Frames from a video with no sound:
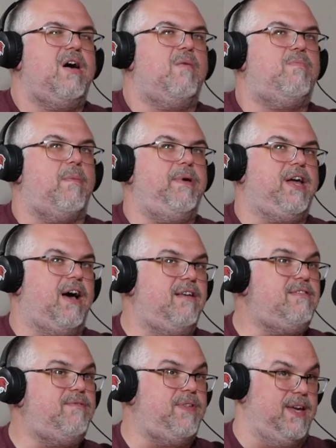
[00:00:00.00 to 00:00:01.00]
But
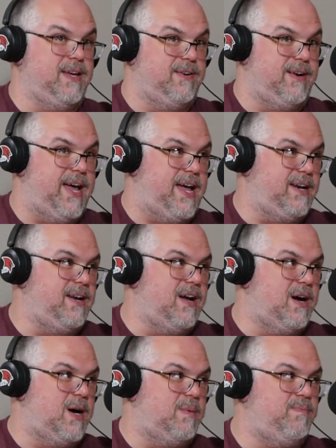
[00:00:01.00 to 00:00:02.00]
because of the internet,
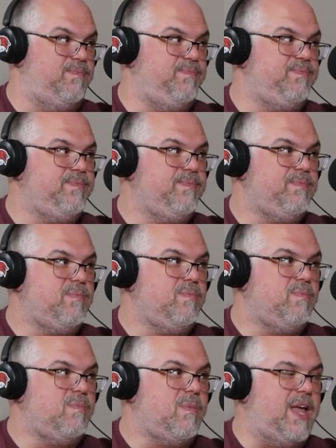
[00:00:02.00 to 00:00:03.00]

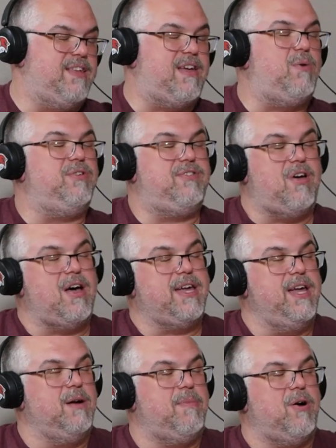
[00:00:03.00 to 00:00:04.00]
as I was
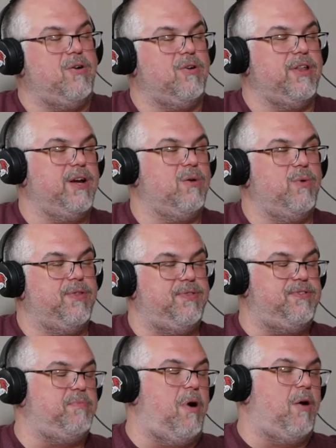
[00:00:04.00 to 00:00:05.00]
talking about earlier
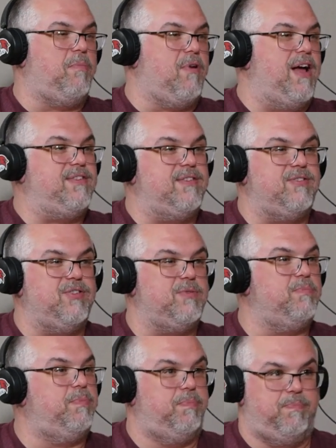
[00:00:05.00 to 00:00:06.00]
with small presses
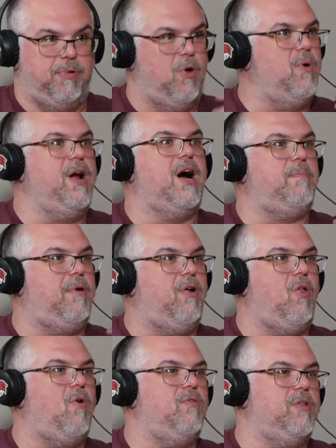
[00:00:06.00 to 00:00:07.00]
just blowing up
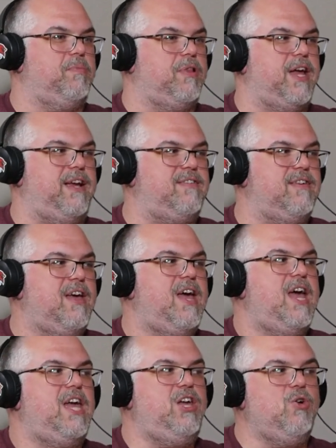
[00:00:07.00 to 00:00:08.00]
all over the place,
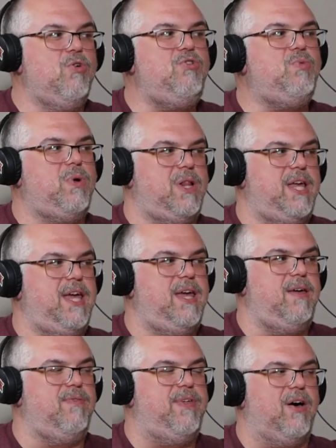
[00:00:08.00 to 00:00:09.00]

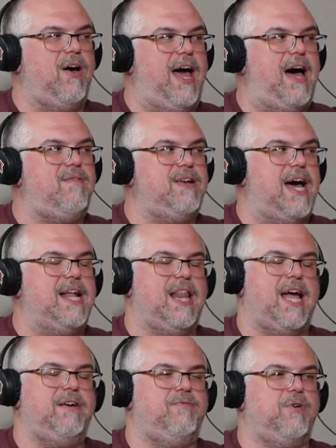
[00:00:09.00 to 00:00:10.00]
usually they'll have an
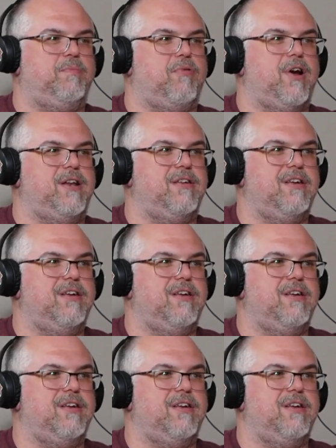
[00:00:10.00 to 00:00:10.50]
online footprint.